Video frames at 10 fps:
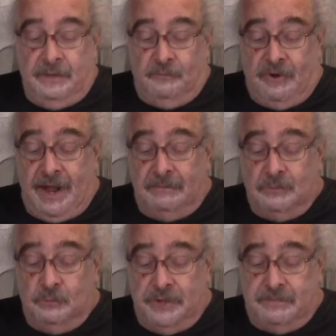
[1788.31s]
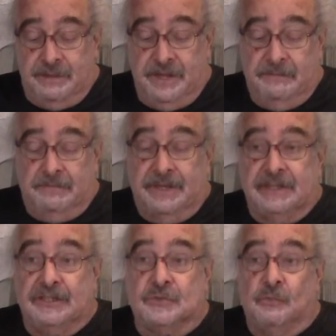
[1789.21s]
Problem with PIP, at
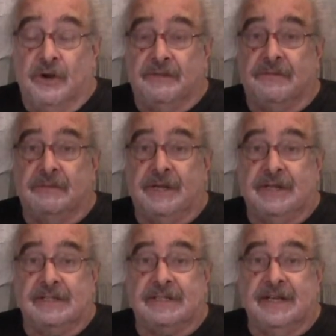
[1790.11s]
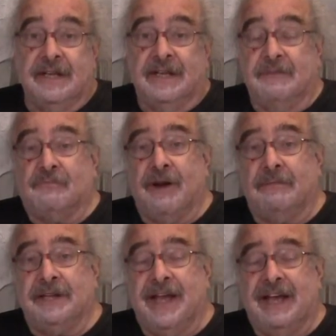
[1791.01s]
least one of them is, it
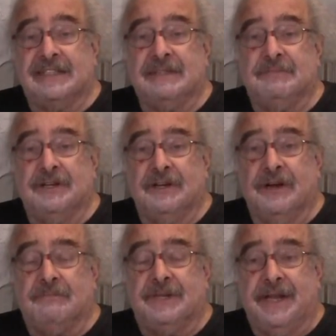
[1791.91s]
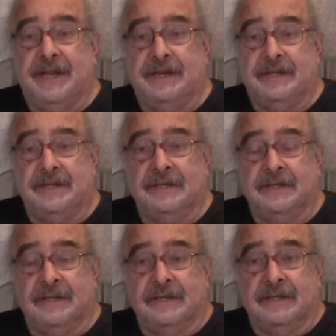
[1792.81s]
probably hasn't been updated
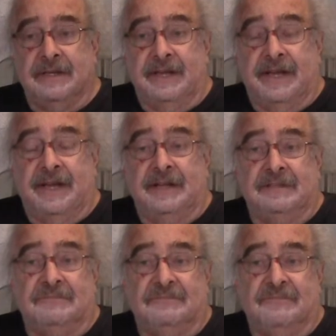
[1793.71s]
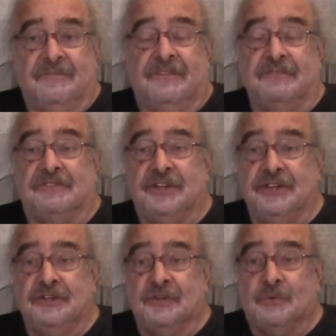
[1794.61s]
in
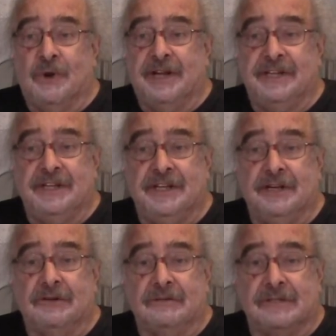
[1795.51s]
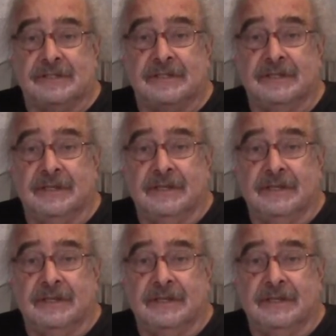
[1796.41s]
15 to 20 years.